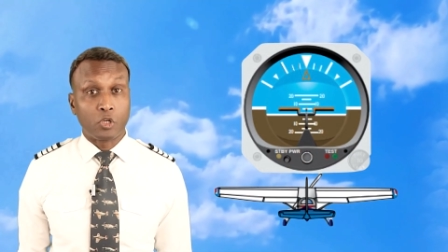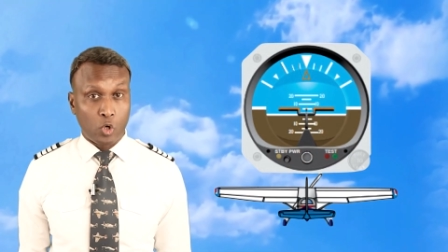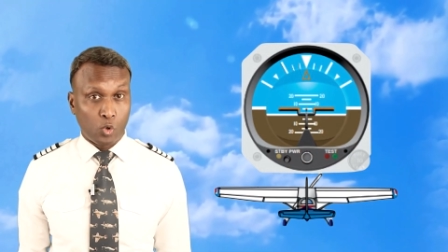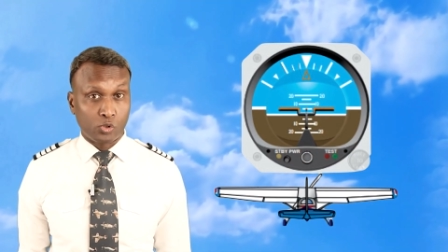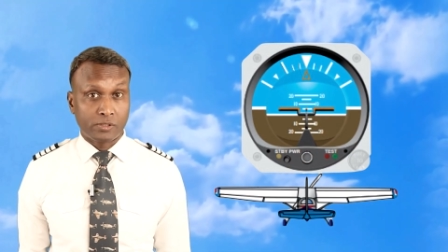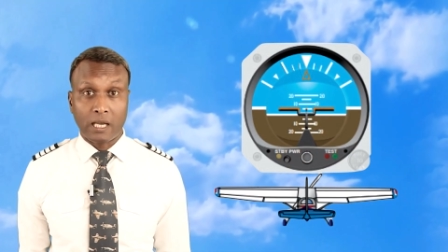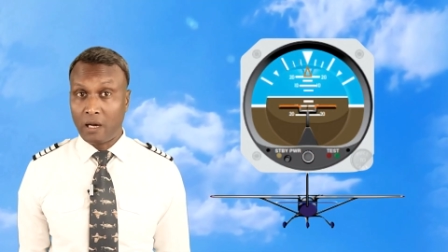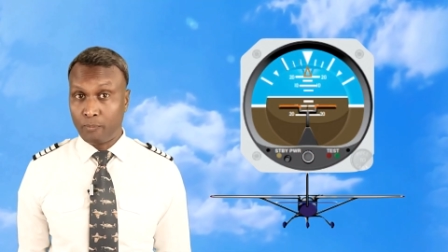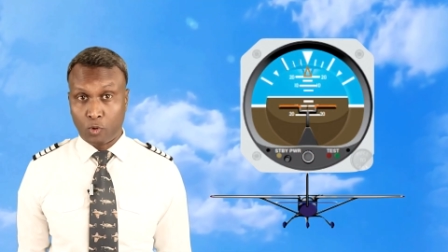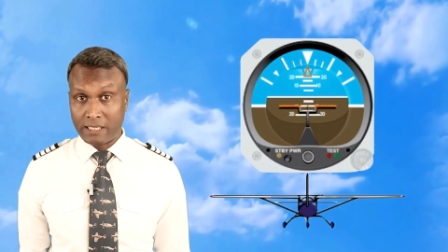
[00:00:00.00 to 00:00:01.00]
nose
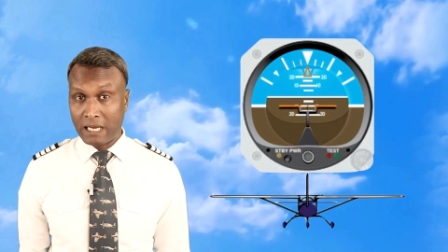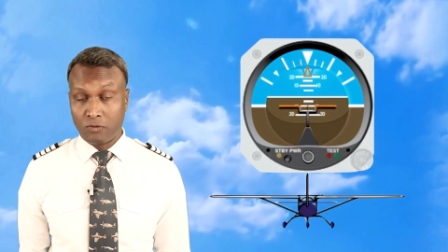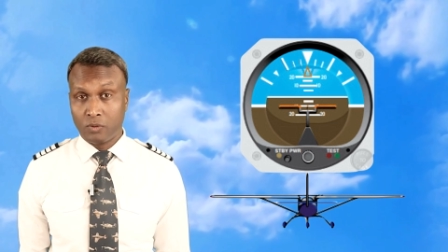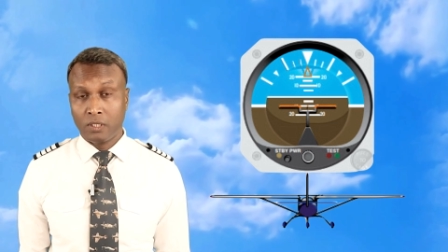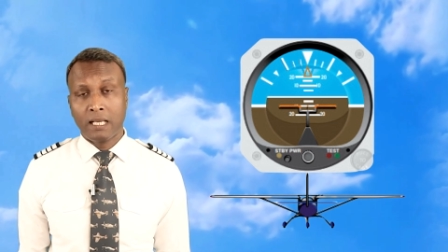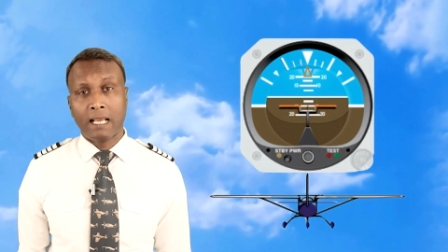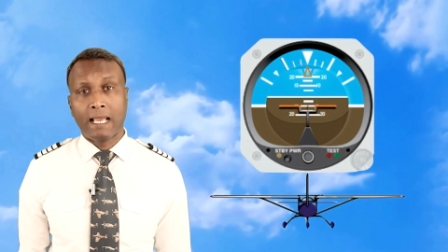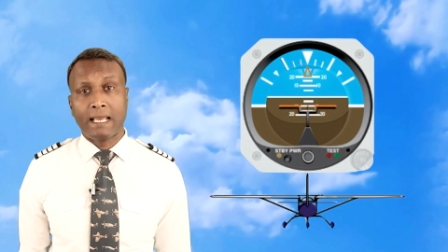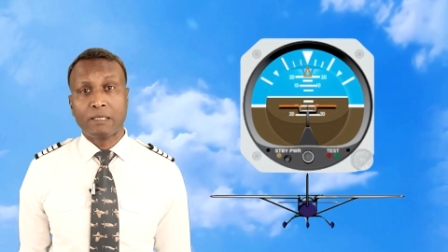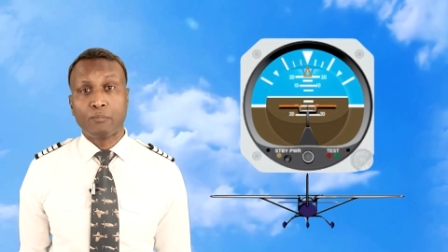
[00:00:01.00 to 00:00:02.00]
up or down,
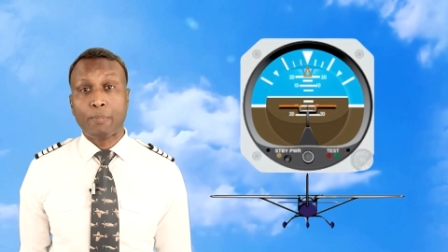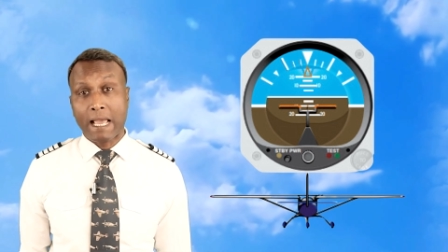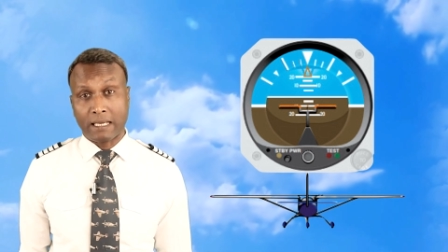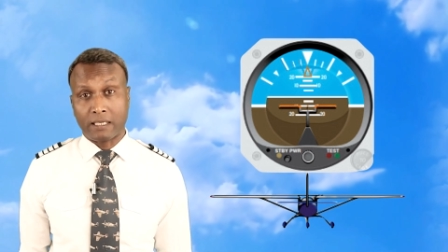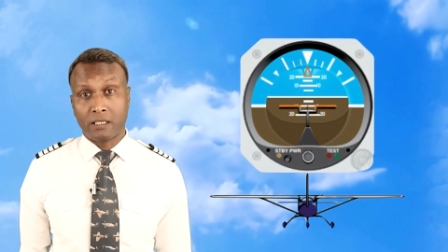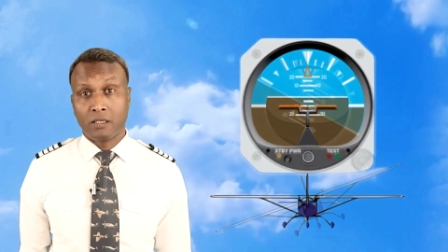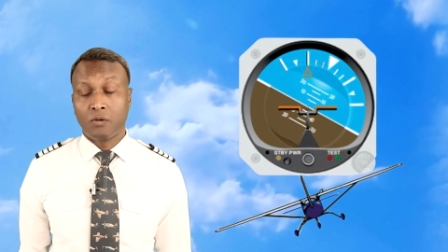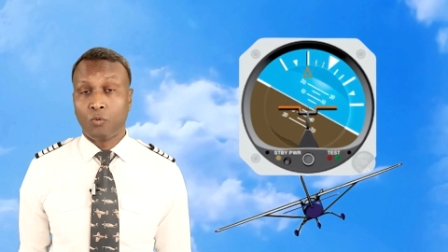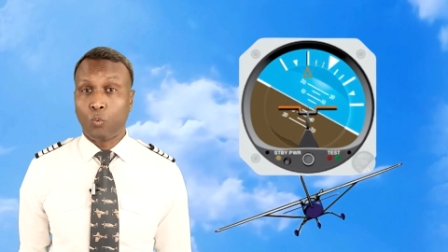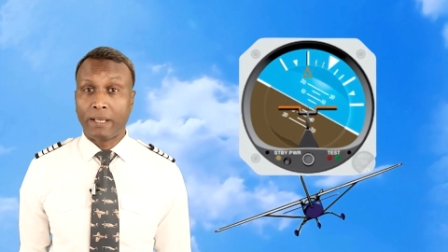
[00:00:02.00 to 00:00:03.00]
and bank,
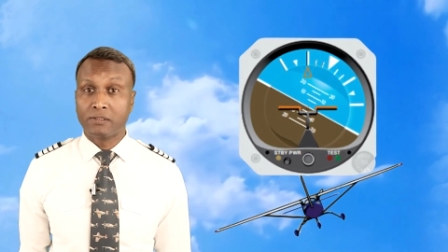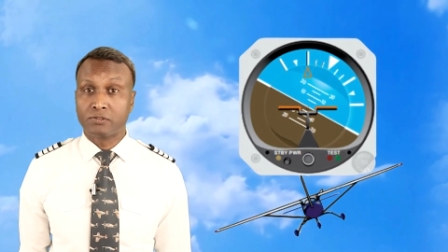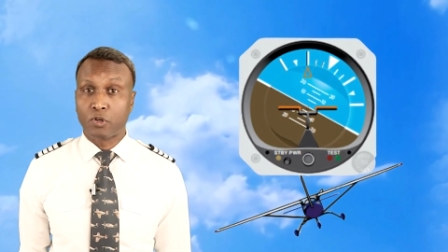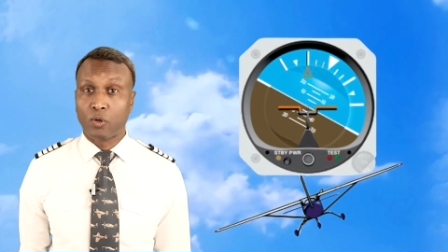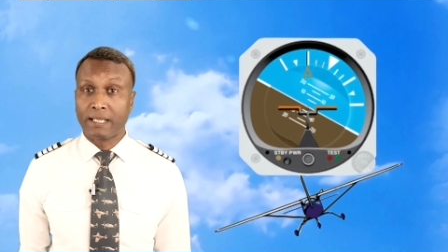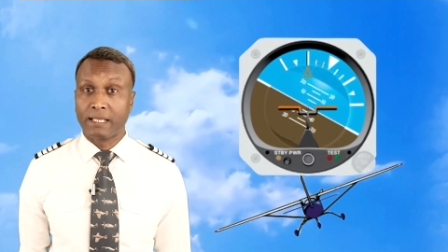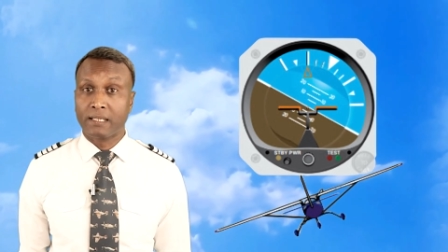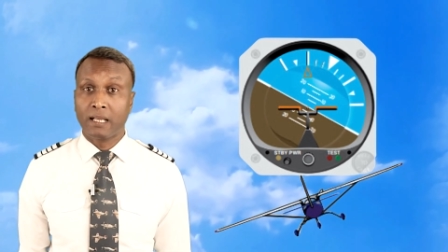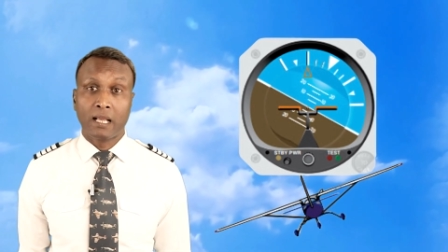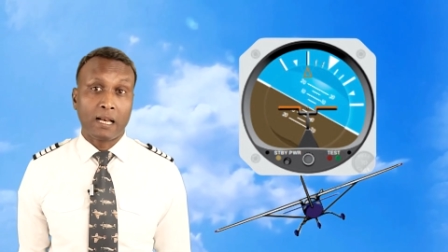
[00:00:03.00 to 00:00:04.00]
wings
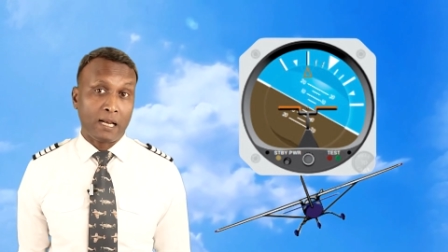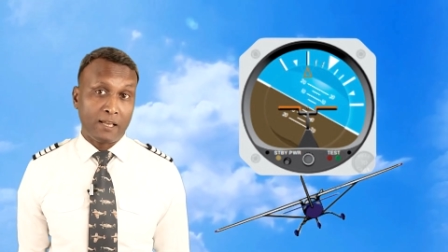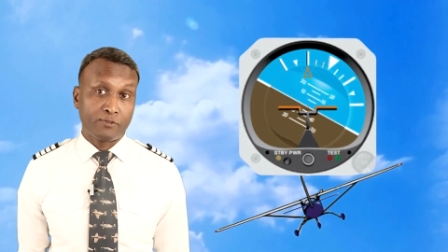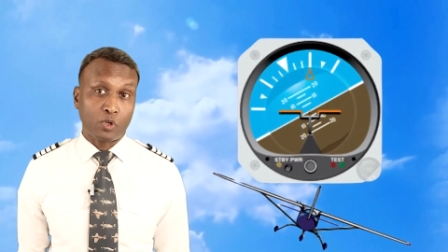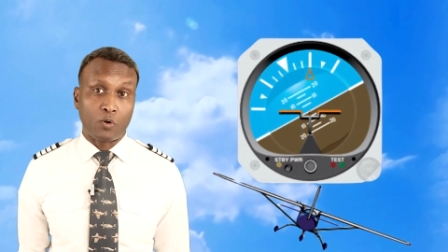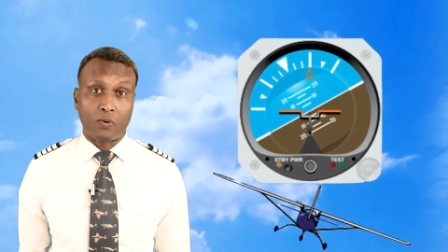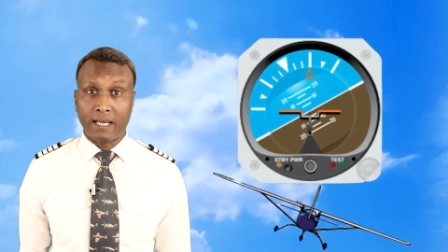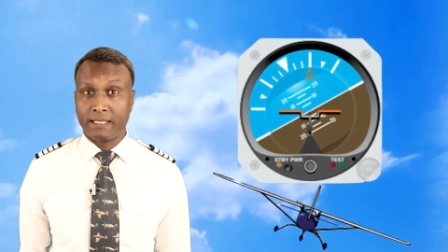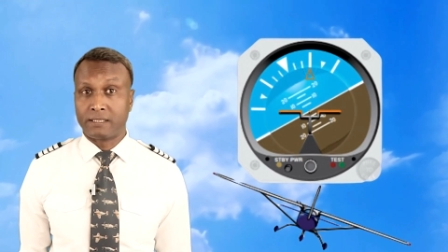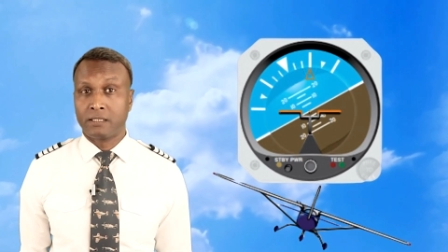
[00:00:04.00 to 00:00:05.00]
rolling left or
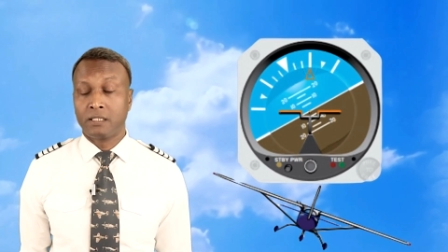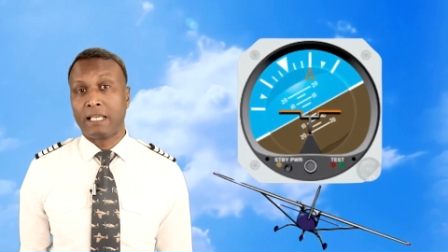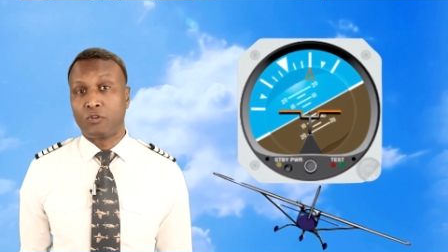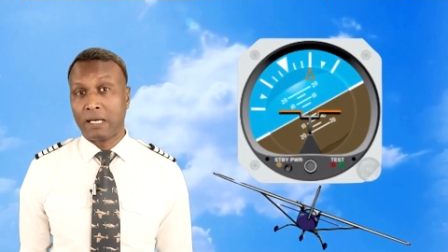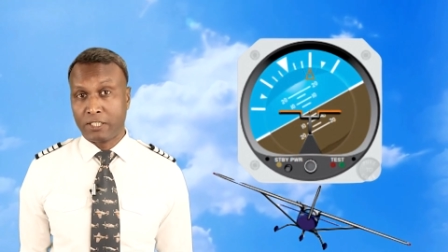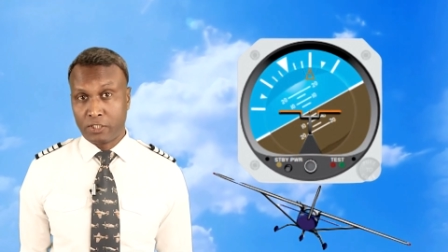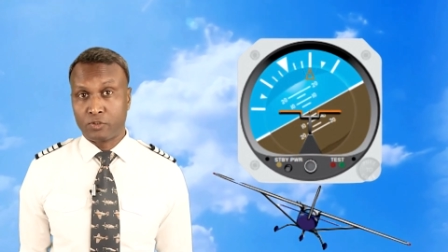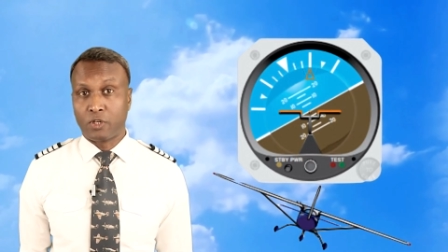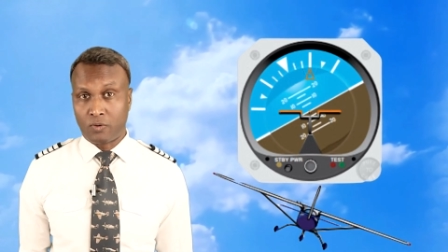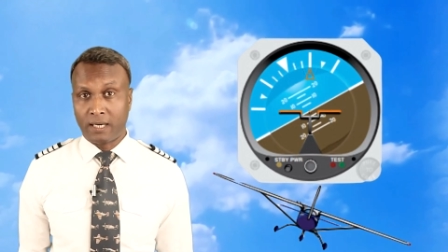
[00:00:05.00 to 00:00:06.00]
right, in relation
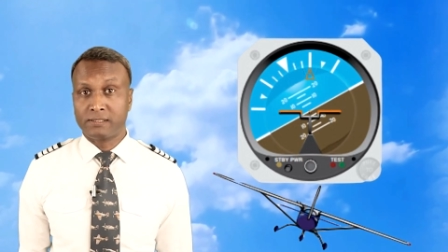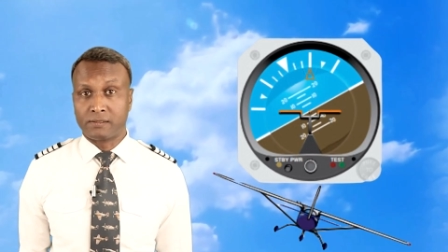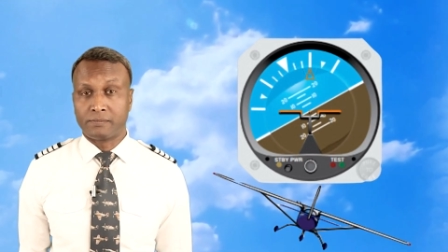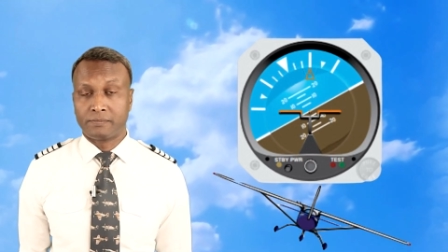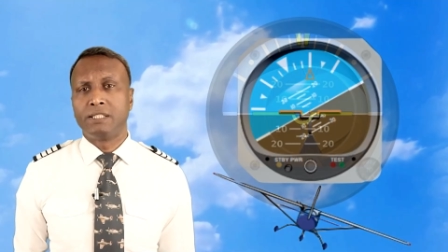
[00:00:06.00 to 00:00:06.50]
to the horizon.